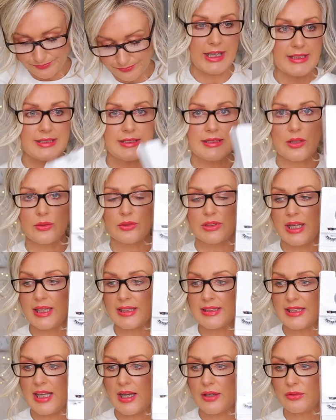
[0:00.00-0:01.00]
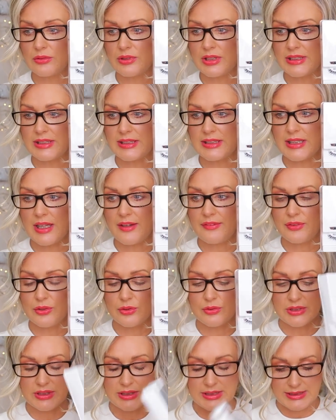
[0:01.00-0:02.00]
okay so that's how the stuff
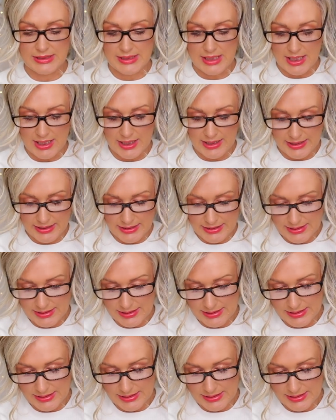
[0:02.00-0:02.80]
looks inside